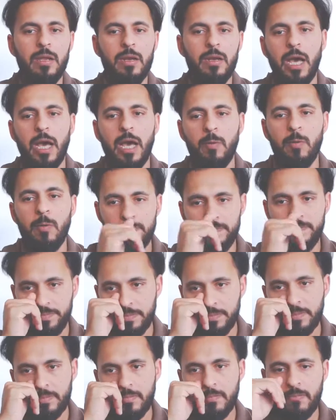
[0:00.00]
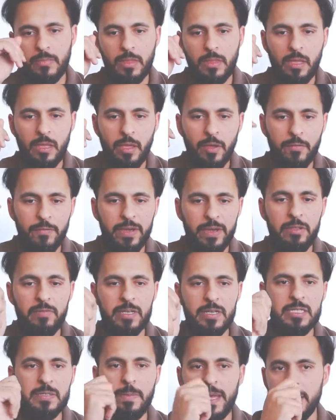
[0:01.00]
Now, with
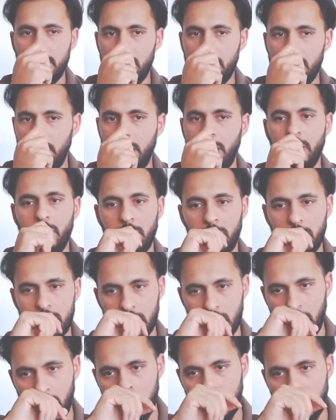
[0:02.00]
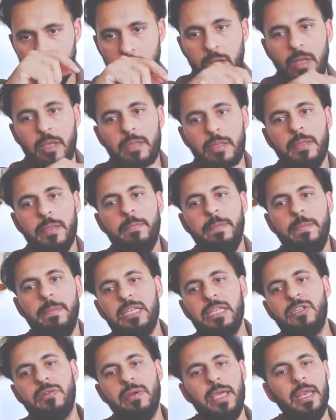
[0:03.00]
respect to the euro dollar, the
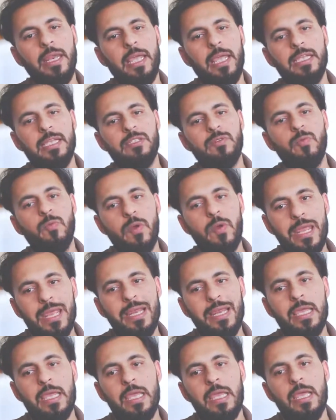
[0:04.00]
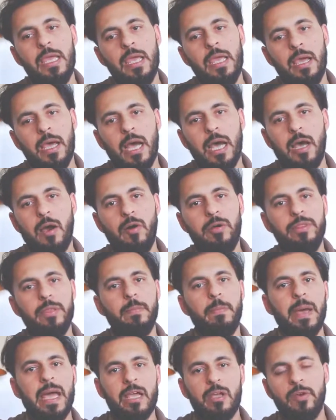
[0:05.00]
big trade is really on the
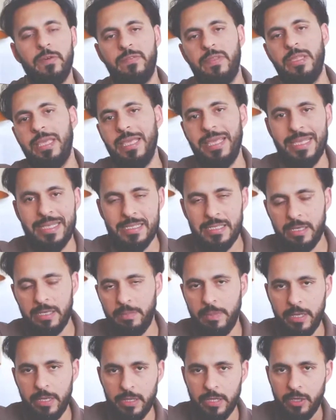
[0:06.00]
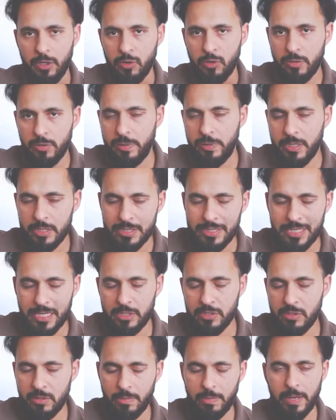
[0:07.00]
back of the ECB, the European
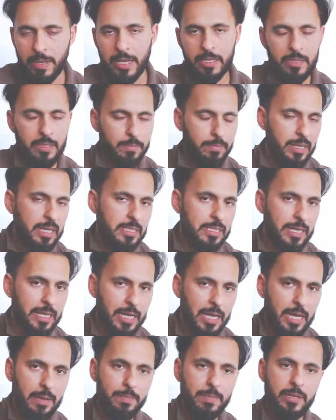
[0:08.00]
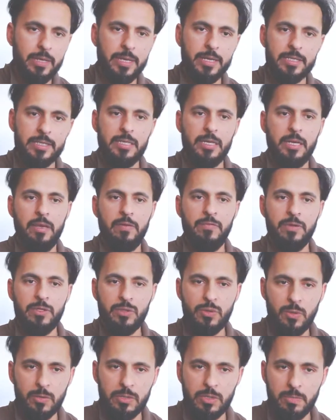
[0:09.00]
Central Bank. The meeting happened yesterday. We
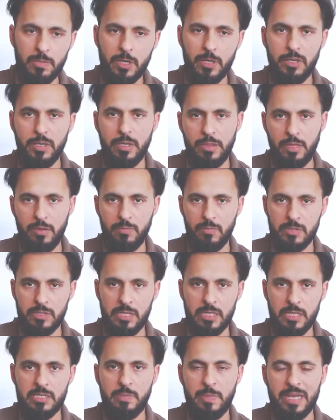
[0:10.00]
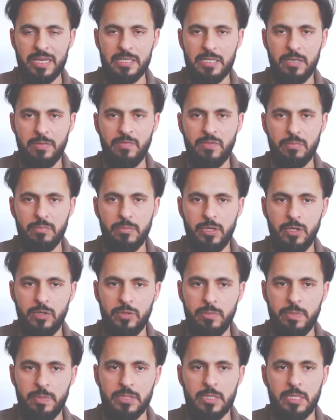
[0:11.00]
talked about nothing was expected from the
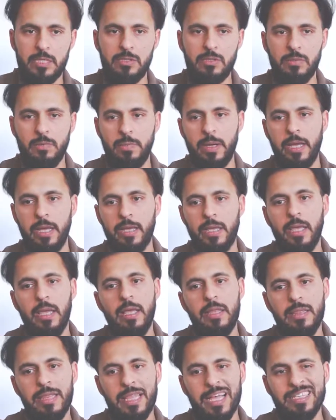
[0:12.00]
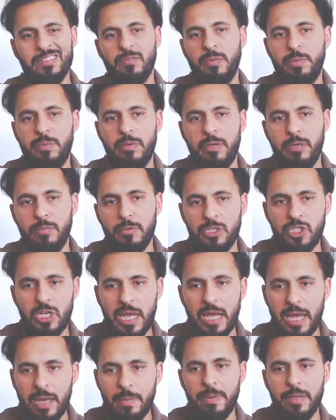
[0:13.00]
European Central Bank. That's what pretty much
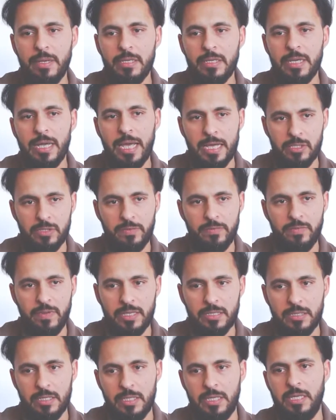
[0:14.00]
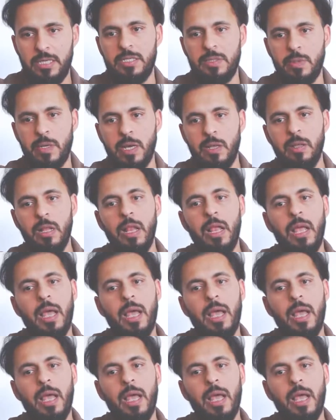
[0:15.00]
happened as of yesterday as well.